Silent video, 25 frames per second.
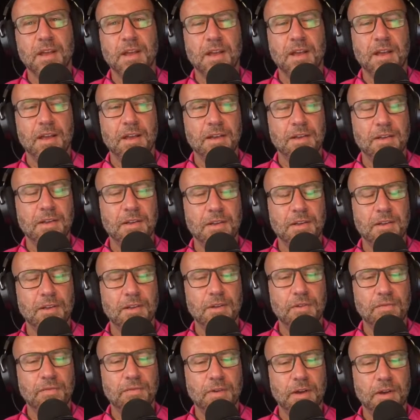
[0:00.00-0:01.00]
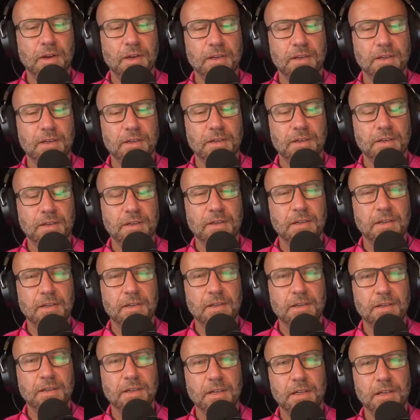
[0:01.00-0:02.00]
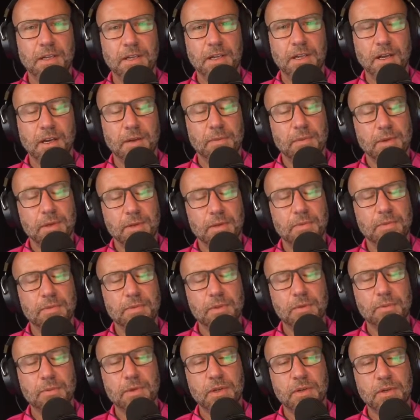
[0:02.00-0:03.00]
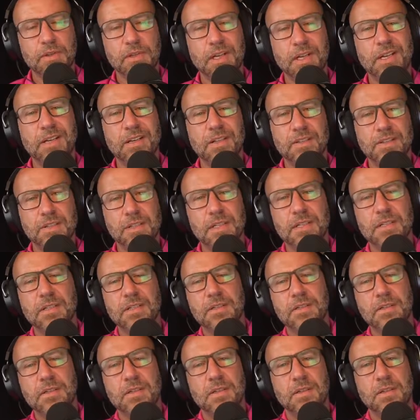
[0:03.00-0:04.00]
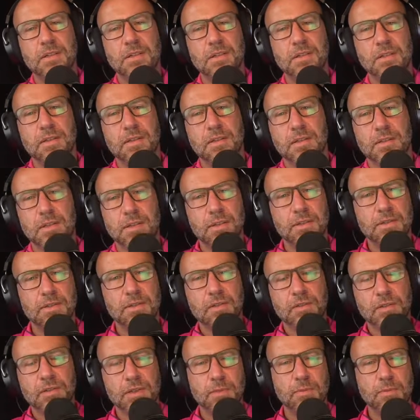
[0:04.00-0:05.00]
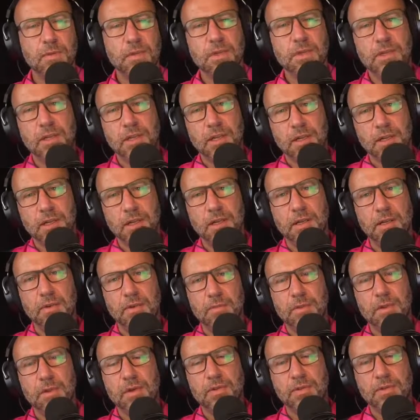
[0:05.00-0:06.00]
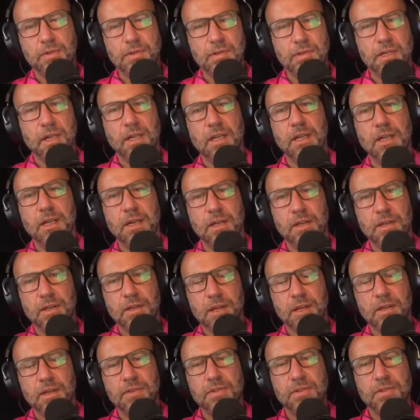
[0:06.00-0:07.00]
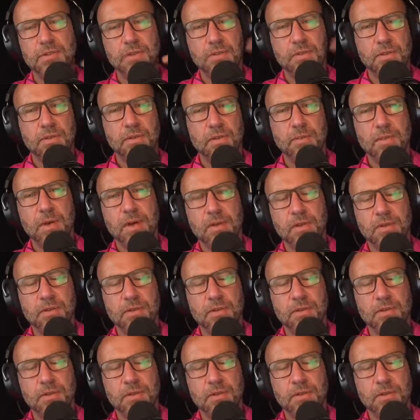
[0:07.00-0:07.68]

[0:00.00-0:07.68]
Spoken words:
And do you find I'm assuming there's latencies associated with because the satellite that has a certain amount